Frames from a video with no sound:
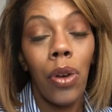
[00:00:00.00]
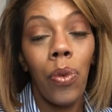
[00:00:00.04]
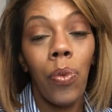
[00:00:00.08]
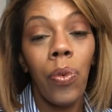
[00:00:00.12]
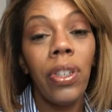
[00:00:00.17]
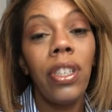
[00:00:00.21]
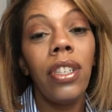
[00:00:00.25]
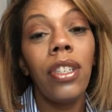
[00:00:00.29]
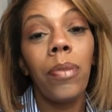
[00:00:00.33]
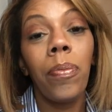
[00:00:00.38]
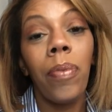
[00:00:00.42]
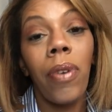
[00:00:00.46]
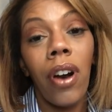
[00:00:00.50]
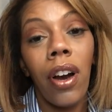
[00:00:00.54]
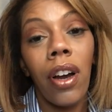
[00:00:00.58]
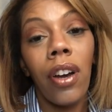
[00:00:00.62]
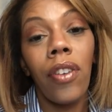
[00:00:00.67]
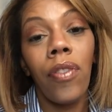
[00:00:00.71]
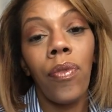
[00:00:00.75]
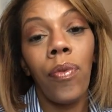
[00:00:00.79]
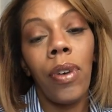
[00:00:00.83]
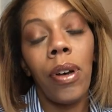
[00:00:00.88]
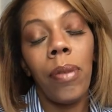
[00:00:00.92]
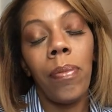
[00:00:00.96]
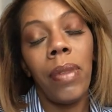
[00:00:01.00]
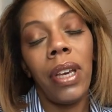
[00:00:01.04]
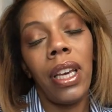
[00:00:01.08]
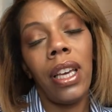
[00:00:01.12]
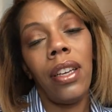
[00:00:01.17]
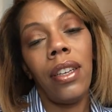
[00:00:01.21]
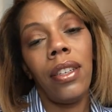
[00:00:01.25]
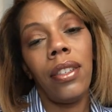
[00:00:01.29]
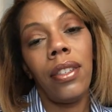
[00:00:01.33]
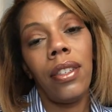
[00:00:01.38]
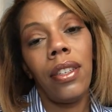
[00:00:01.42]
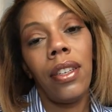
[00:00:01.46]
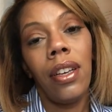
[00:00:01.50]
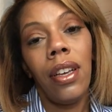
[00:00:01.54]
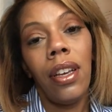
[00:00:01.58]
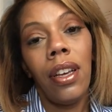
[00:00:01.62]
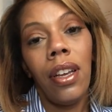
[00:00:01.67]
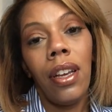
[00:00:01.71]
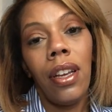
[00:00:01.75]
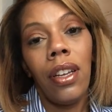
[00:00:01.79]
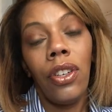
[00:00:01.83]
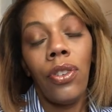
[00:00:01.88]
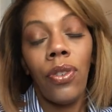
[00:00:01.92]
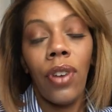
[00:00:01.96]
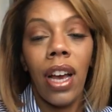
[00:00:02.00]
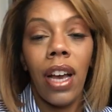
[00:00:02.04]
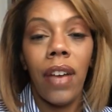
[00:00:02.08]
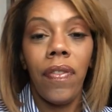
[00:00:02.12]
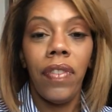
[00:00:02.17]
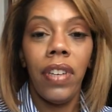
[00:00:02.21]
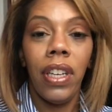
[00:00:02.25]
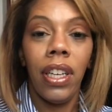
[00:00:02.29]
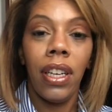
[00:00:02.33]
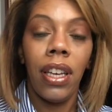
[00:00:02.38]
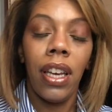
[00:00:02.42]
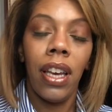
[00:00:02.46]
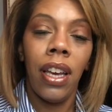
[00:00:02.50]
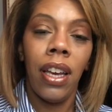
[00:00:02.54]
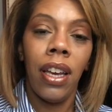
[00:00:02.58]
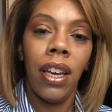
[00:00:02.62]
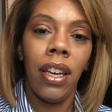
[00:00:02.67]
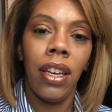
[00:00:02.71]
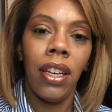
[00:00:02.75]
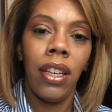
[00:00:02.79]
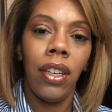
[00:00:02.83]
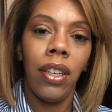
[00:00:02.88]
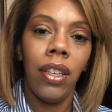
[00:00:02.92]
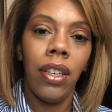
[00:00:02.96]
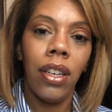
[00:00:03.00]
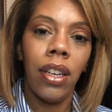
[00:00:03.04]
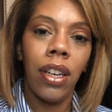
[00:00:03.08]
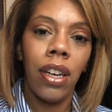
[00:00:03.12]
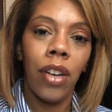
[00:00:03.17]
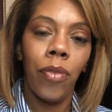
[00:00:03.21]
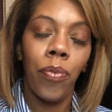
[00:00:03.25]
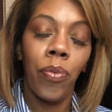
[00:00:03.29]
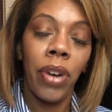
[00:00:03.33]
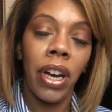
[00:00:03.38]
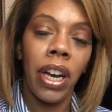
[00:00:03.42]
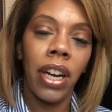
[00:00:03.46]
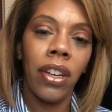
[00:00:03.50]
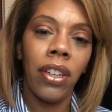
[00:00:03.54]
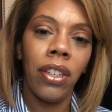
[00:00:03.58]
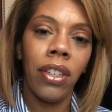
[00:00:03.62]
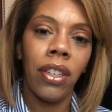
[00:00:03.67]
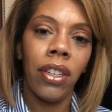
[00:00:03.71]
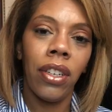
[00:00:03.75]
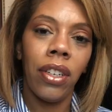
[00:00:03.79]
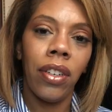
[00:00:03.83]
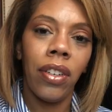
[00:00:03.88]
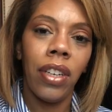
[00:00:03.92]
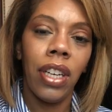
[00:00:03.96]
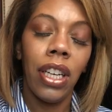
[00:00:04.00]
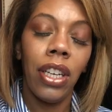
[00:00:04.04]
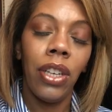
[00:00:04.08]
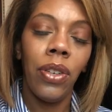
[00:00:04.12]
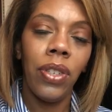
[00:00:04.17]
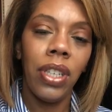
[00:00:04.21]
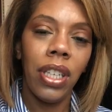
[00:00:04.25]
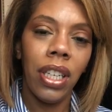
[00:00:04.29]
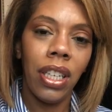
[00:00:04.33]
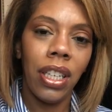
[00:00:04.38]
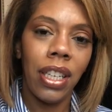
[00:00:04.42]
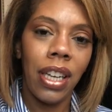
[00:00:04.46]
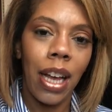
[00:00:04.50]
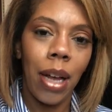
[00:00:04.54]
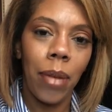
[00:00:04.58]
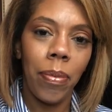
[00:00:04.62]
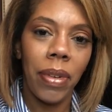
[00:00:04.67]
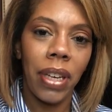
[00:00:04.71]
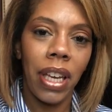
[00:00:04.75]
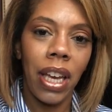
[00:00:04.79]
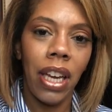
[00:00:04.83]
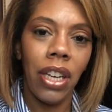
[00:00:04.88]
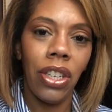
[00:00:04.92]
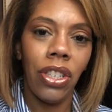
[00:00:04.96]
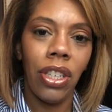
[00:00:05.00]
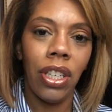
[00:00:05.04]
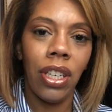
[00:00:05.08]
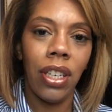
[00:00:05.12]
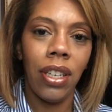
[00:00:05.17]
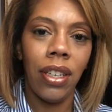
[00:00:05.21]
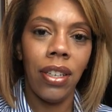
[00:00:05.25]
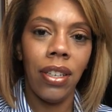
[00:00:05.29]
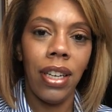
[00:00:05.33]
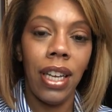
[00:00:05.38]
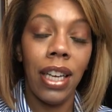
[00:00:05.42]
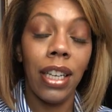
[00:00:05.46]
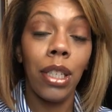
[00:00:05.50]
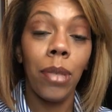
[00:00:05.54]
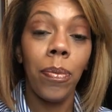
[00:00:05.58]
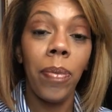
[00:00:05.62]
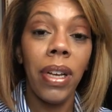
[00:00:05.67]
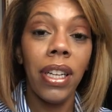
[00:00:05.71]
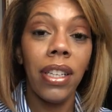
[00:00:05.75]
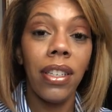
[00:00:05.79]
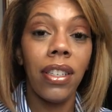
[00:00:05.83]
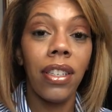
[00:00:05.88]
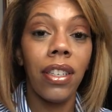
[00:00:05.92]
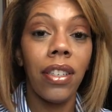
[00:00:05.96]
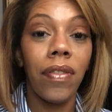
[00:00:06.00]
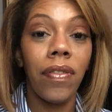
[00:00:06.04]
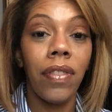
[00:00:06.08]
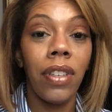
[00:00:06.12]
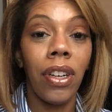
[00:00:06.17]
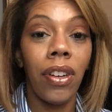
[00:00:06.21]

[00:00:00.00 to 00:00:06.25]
which is part of what makes drafting a regular utility application expensive.